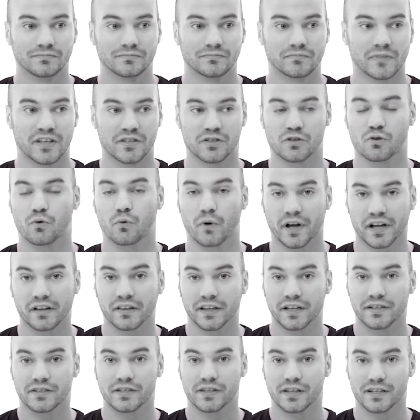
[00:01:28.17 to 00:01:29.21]
as
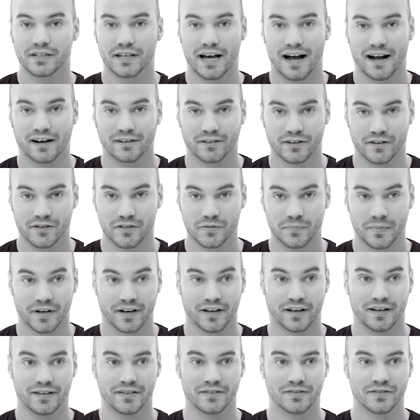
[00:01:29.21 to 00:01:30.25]
quickly to the doctors,
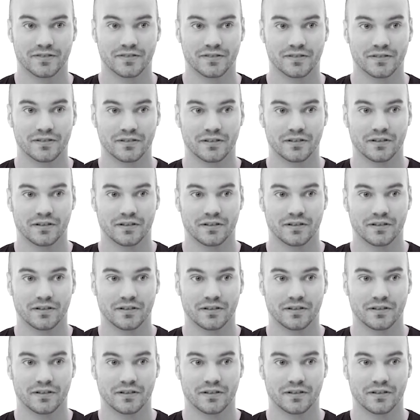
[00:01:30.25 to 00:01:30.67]
because